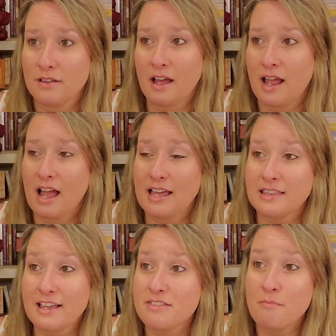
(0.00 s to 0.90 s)
I, I
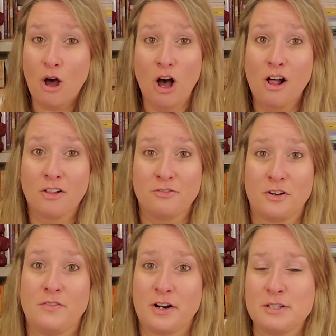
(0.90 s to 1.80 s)
like them all for
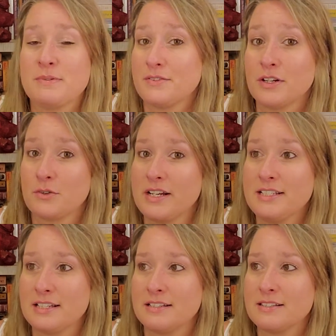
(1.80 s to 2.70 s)
very specific
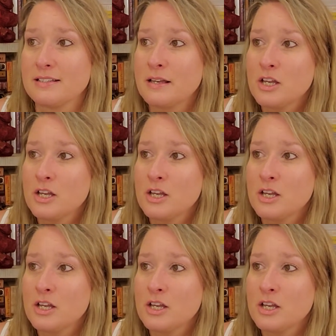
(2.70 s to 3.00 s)
reasons.